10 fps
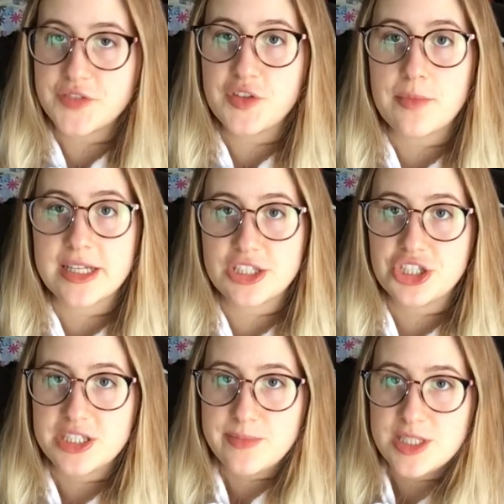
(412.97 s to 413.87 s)
few
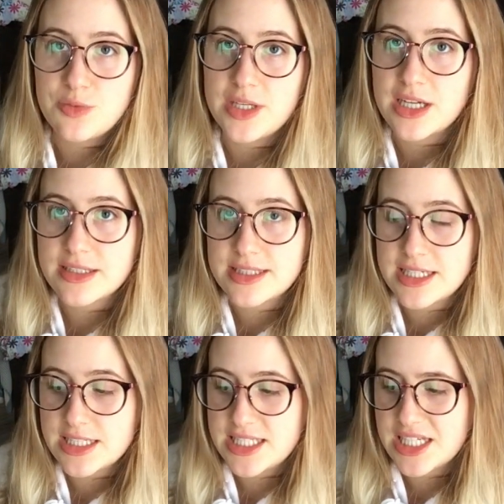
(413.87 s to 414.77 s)
messages between us,
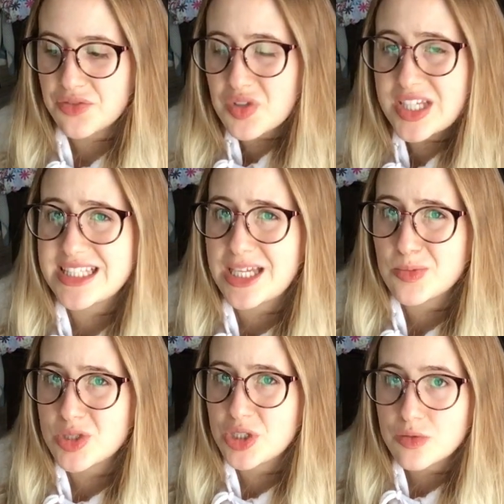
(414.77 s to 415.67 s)
he didn't really
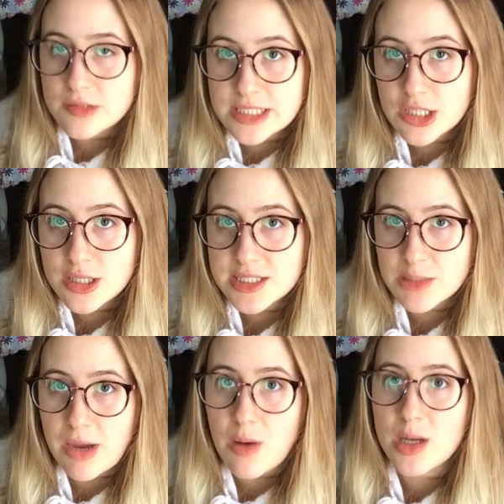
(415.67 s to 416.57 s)
seem too
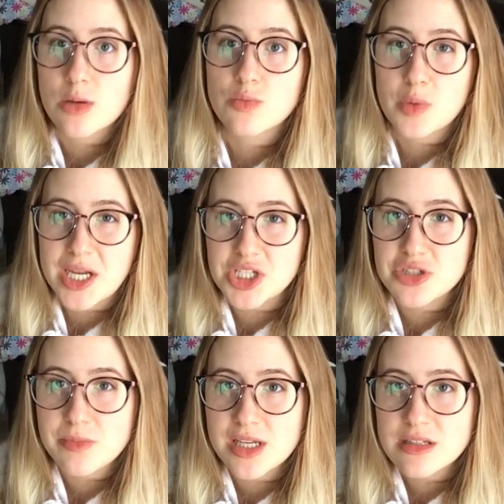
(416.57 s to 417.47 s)
serious about an
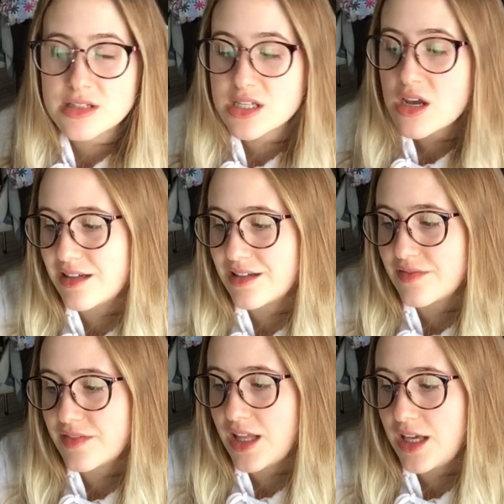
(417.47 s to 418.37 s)
arrangement
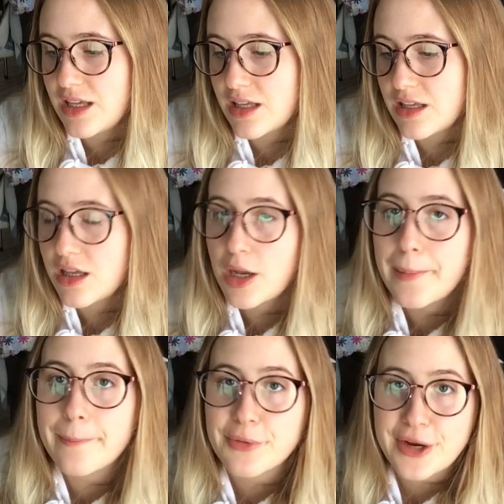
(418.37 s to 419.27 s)
of like
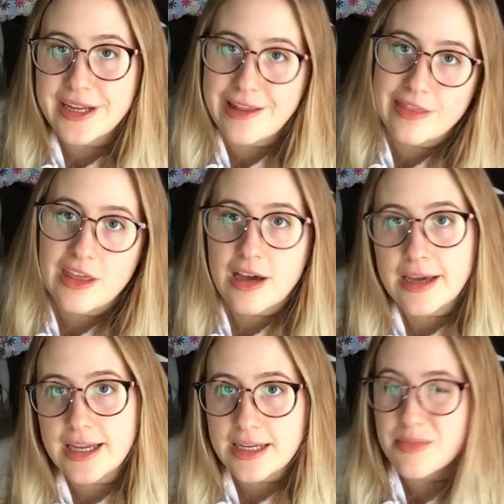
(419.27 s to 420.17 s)
breaking the
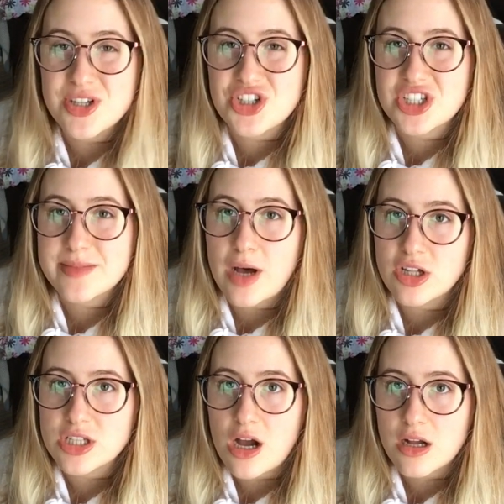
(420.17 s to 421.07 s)
ice, a bunch of
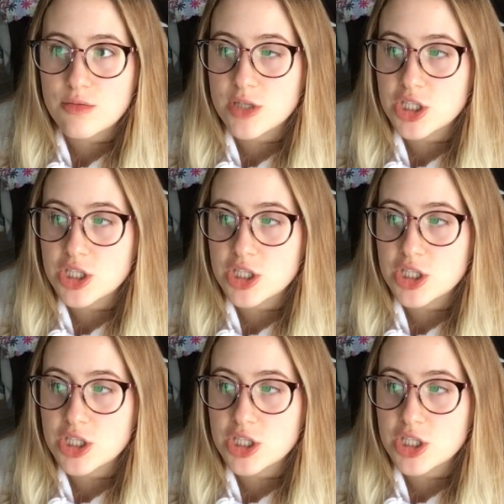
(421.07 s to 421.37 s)
small talk,